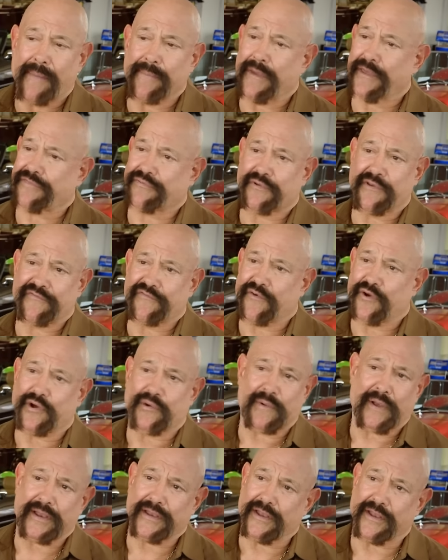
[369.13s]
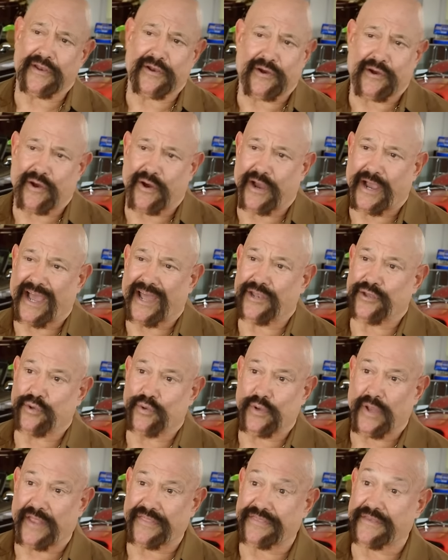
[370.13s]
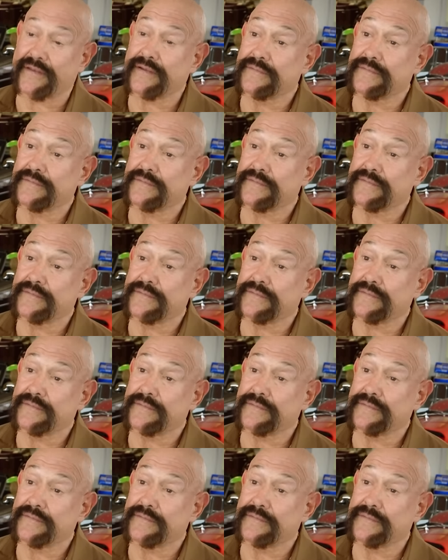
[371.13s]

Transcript: I make $3,000-$4,000 on a car. I got to do nothing.